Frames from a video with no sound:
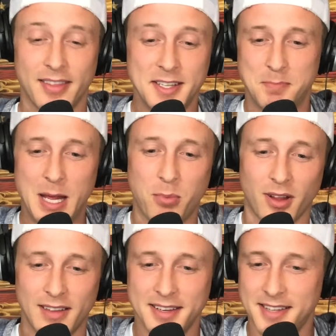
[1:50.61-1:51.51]
These
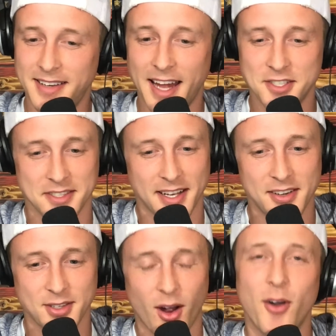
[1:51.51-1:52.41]
people in these detention
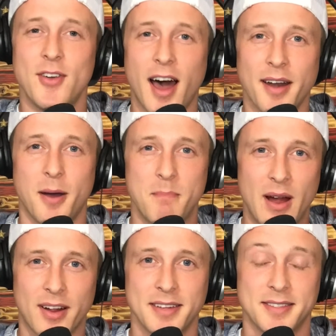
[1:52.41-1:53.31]
centers are not
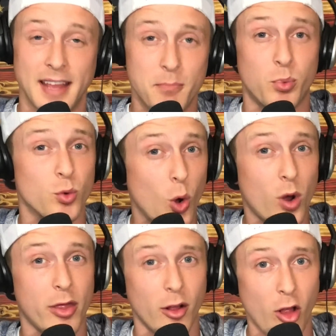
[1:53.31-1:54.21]
Americans. They
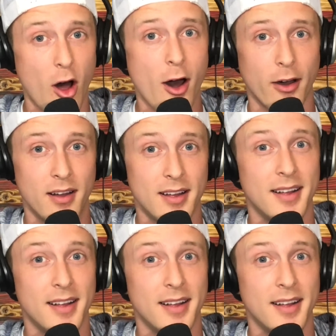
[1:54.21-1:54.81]
broke the law.